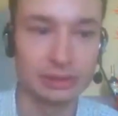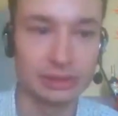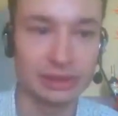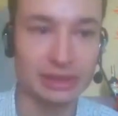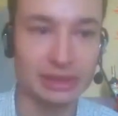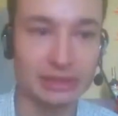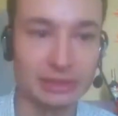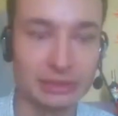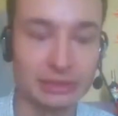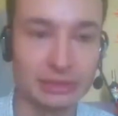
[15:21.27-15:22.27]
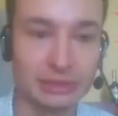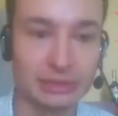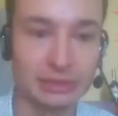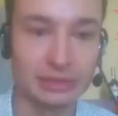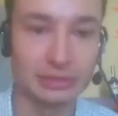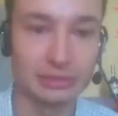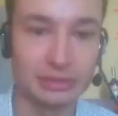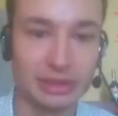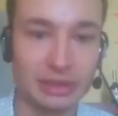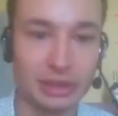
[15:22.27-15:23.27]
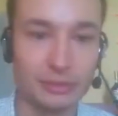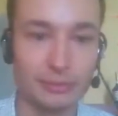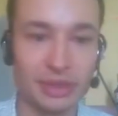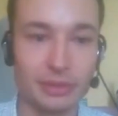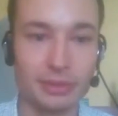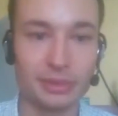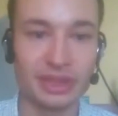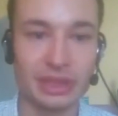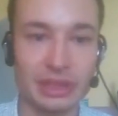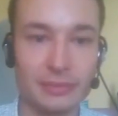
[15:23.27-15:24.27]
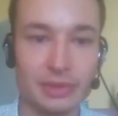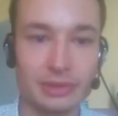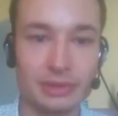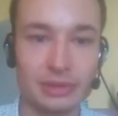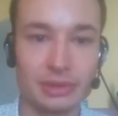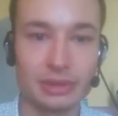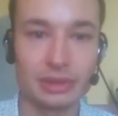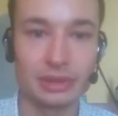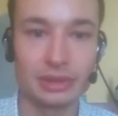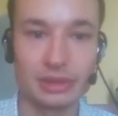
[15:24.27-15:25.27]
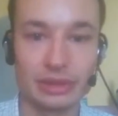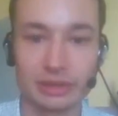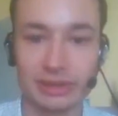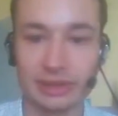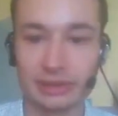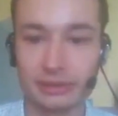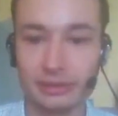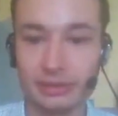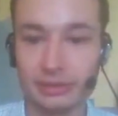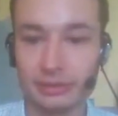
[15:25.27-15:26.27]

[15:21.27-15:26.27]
Okay, so little of manual reclaim, that's good.